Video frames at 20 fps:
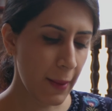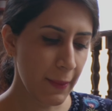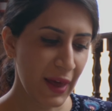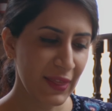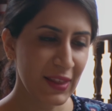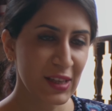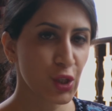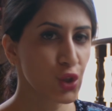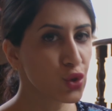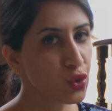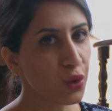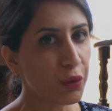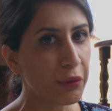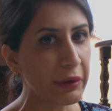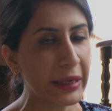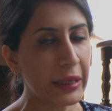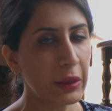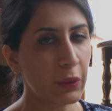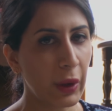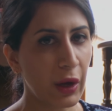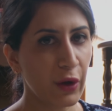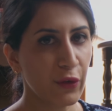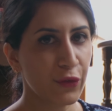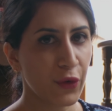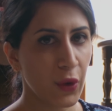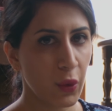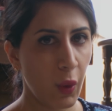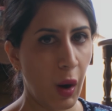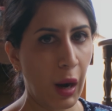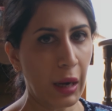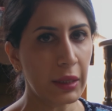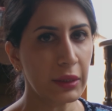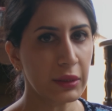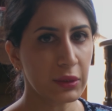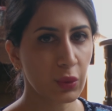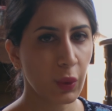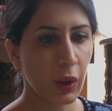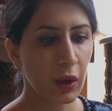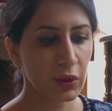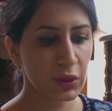they store really well for a while
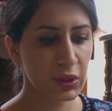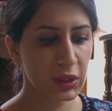as well.